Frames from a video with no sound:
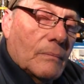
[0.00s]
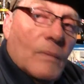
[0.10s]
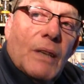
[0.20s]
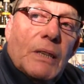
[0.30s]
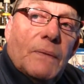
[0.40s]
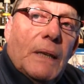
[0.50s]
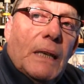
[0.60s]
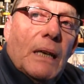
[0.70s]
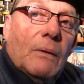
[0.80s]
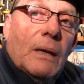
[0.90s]
this
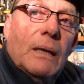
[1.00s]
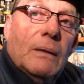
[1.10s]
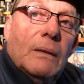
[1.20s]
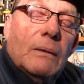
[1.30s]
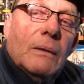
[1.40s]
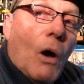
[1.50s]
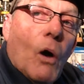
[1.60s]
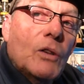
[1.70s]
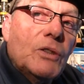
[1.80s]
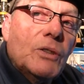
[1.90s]
video in
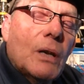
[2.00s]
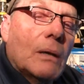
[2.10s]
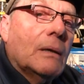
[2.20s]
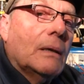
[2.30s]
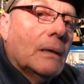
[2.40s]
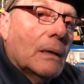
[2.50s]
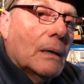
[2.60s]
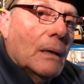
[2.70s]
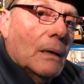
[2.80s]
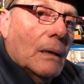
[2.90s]
Oz,
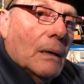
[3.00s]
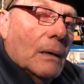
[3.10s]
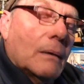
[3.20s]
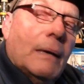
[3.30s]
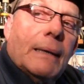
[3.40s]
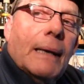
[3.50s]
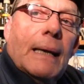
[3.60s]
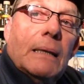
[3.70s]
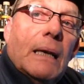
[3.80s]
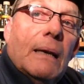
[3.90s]
the great
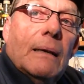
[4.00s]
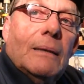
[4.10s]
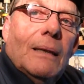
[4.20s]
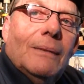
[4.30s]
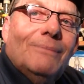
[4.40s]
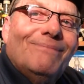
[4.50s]
land down under,